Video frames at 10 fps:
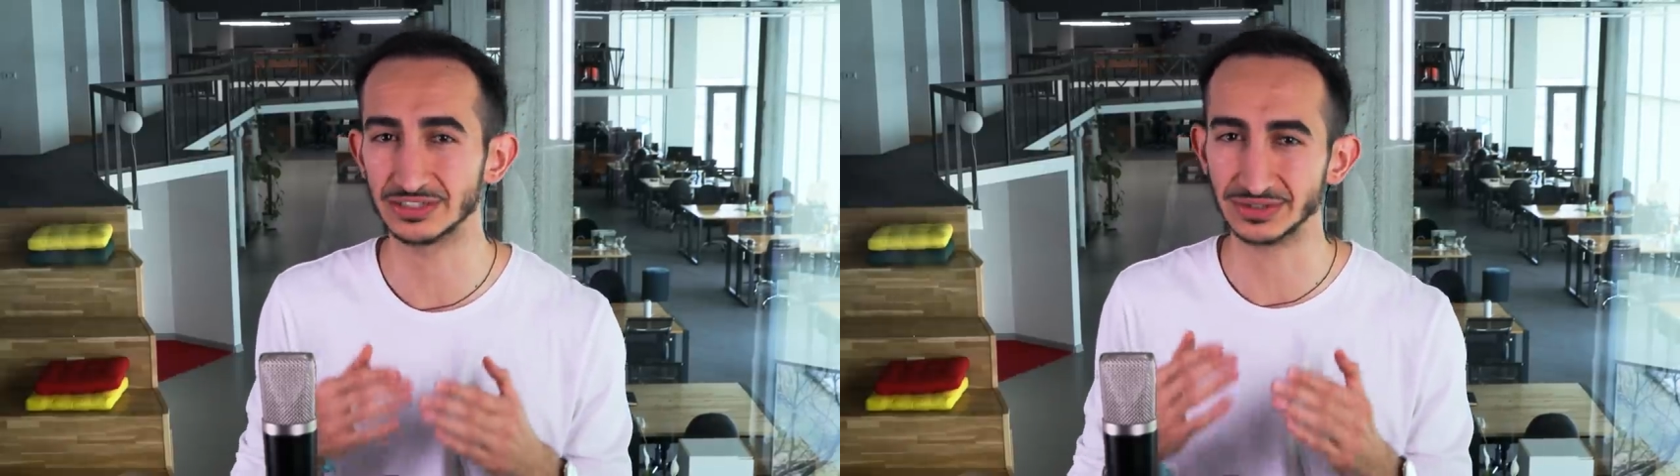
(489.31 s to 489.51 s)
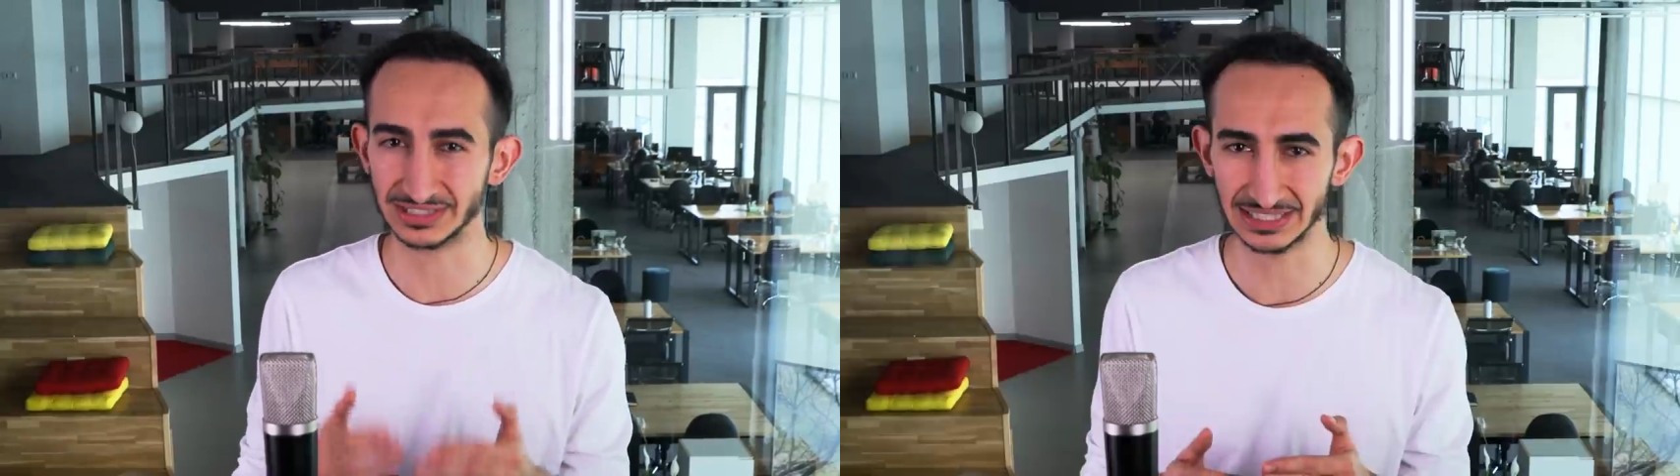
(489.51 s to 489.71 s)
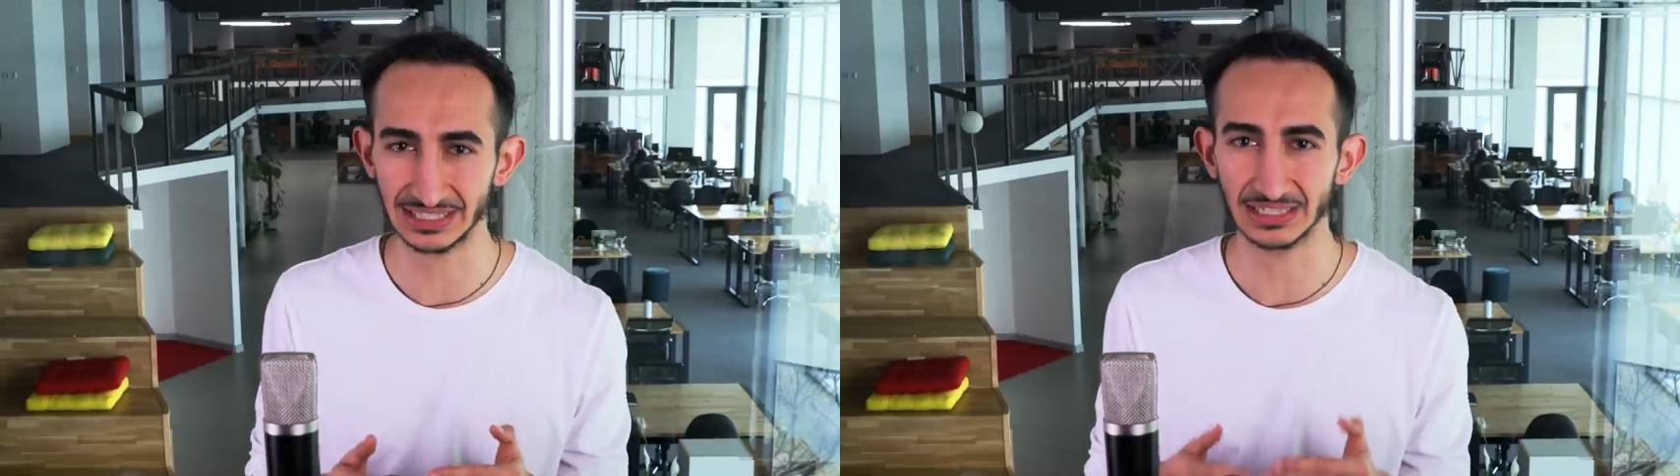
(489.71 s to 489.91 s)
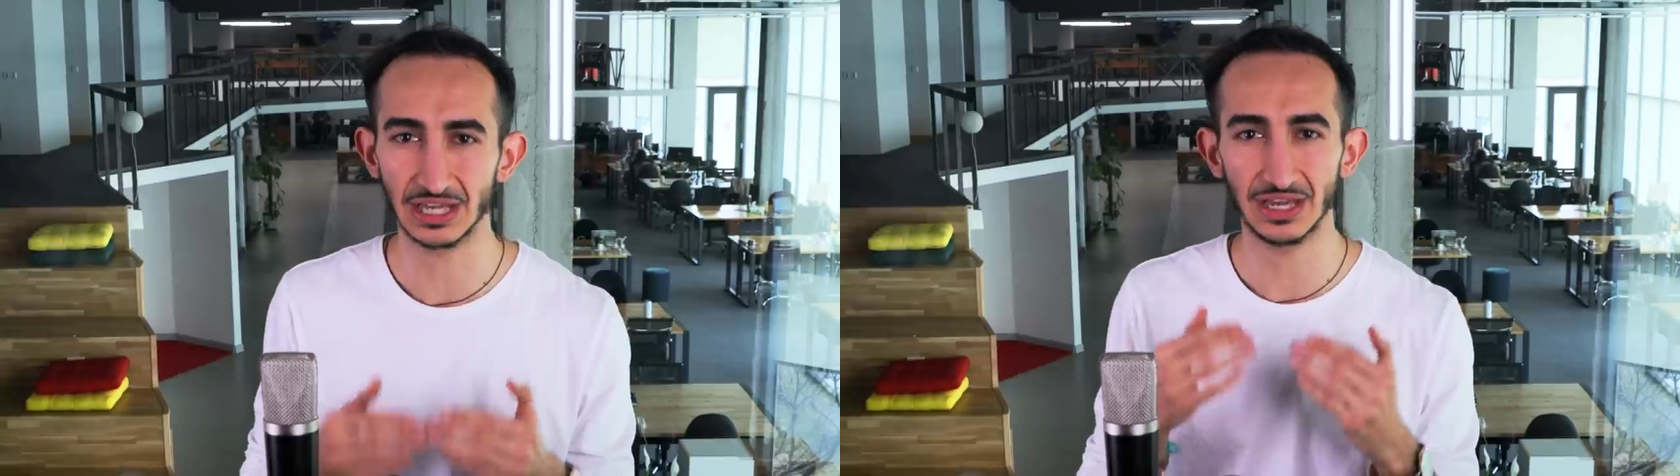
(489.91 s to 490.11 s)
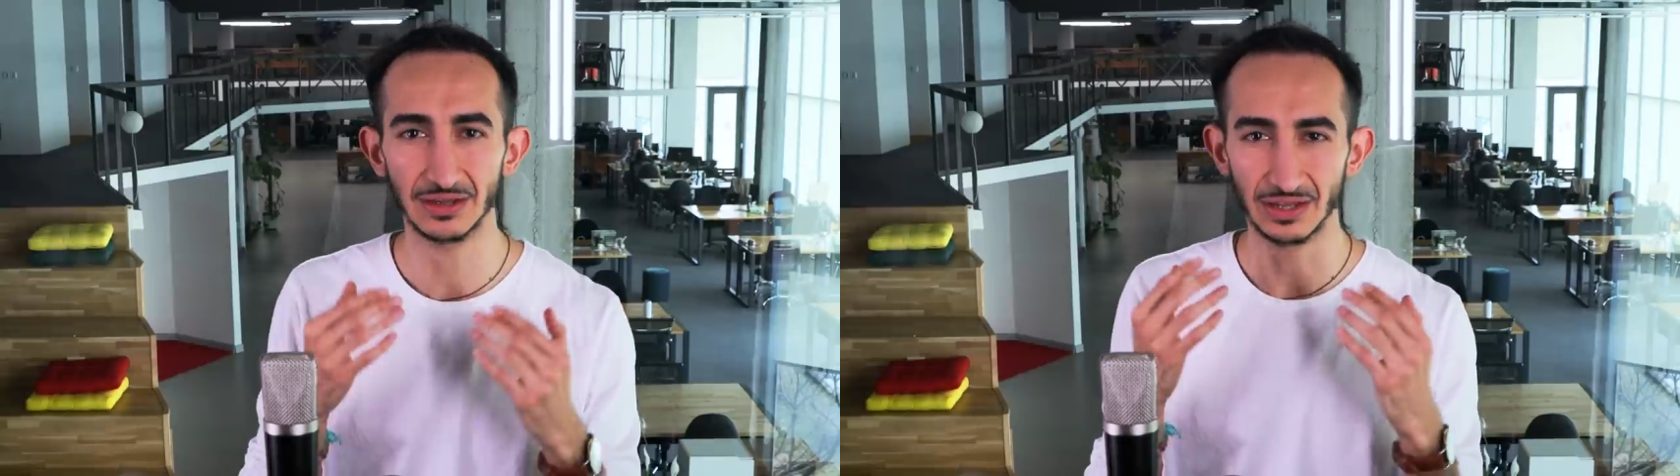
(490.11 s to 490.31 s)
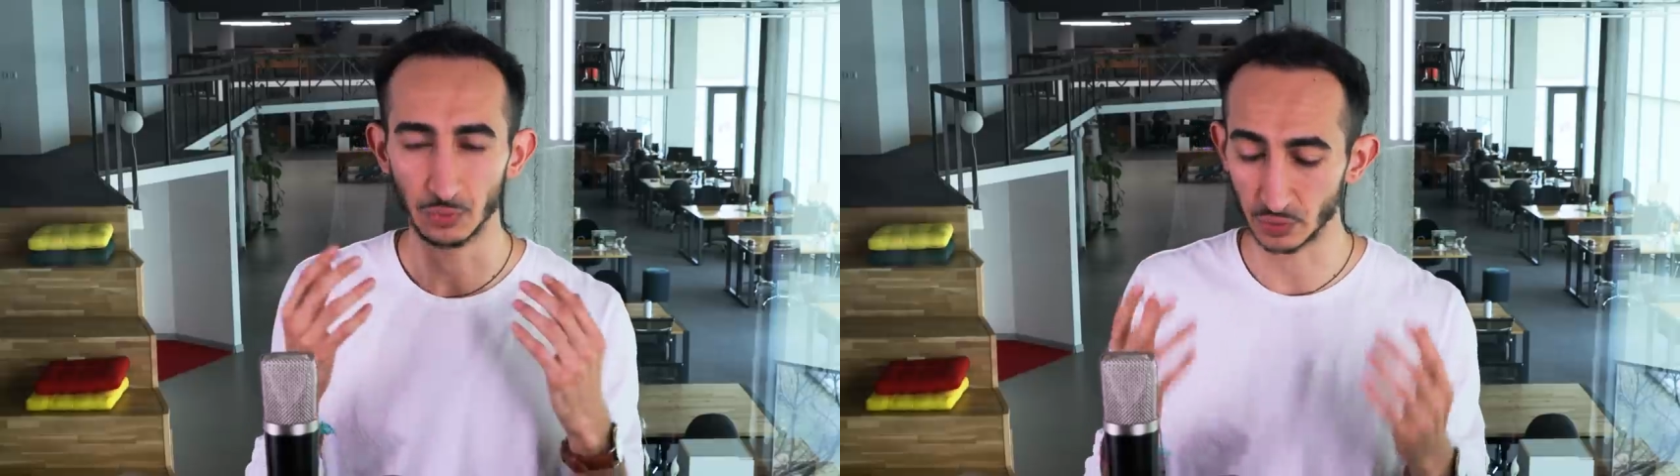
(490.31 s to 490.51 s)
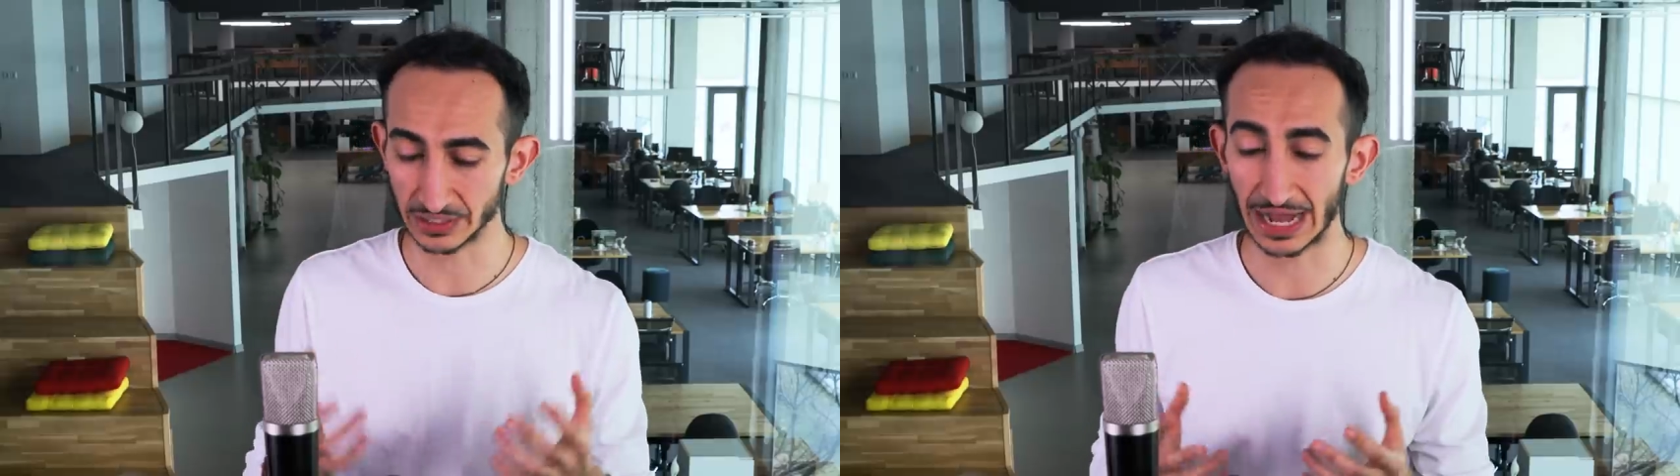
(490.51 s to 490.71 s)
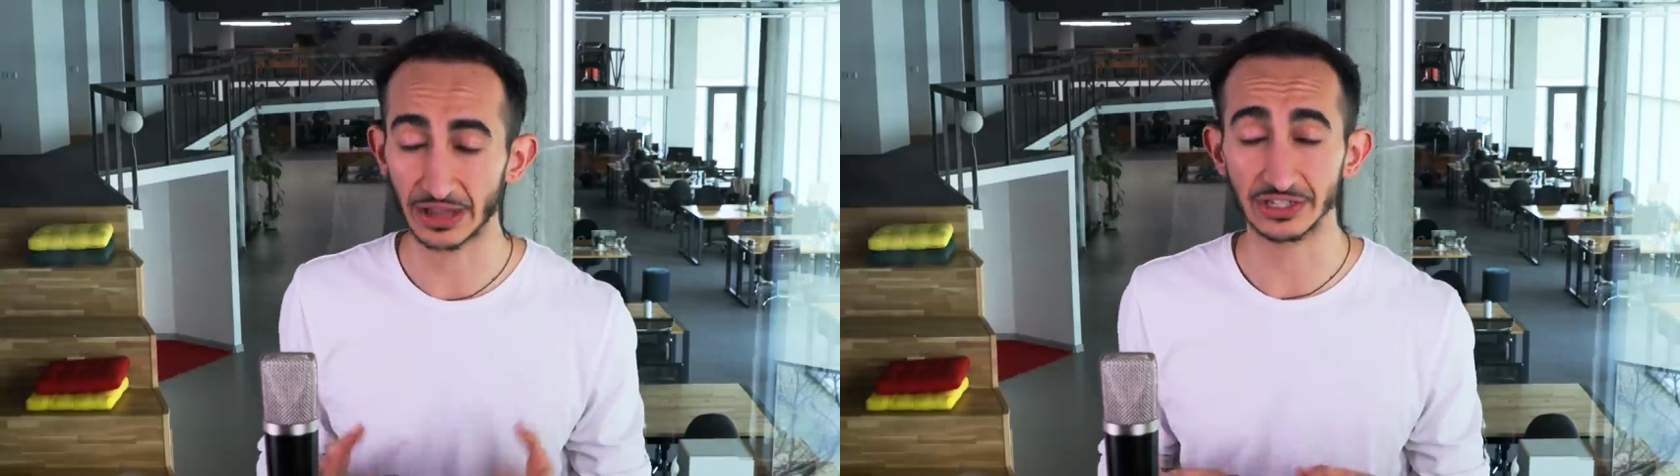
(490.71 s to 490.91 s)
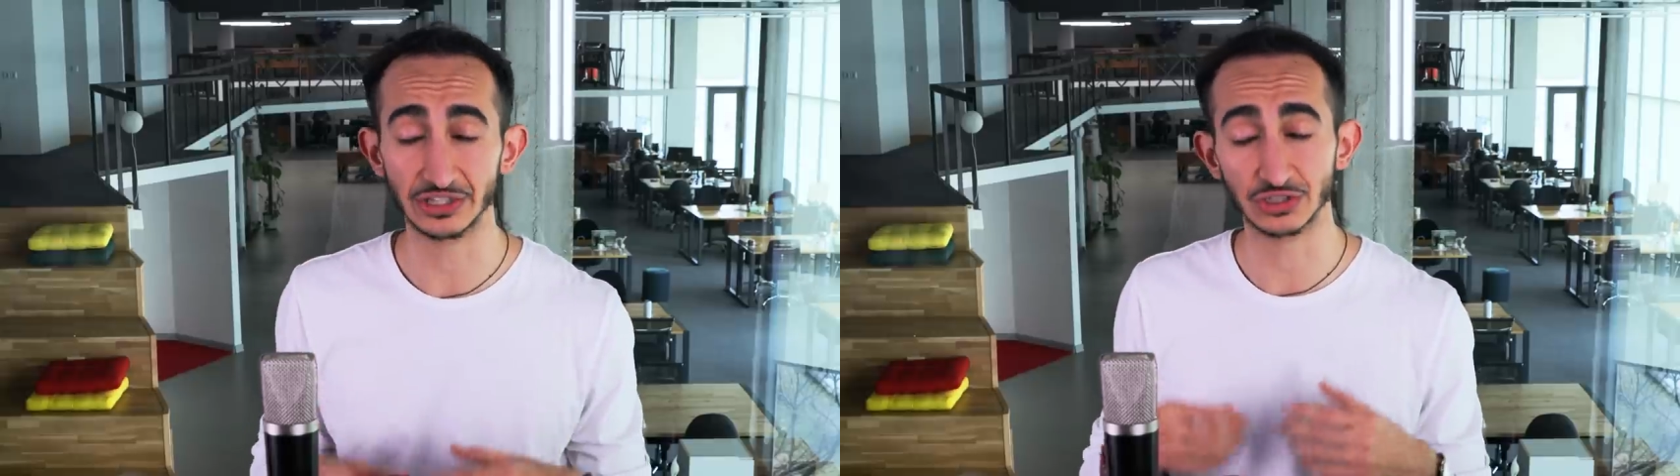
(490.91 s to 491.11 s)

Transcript: to see a reality.